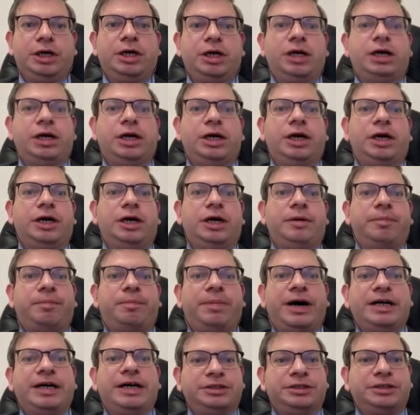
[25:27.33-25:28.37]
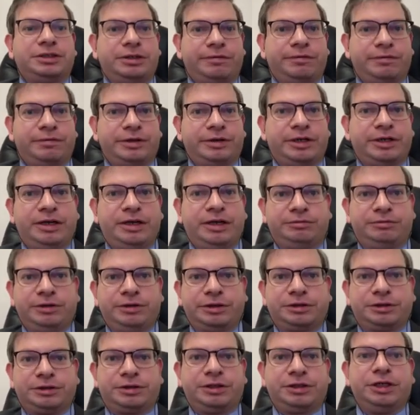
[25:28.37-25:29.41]
parties of the
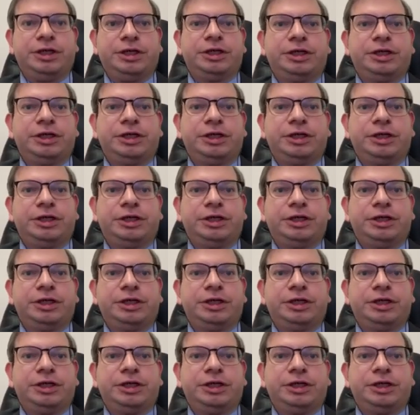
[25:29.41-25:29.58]
contracts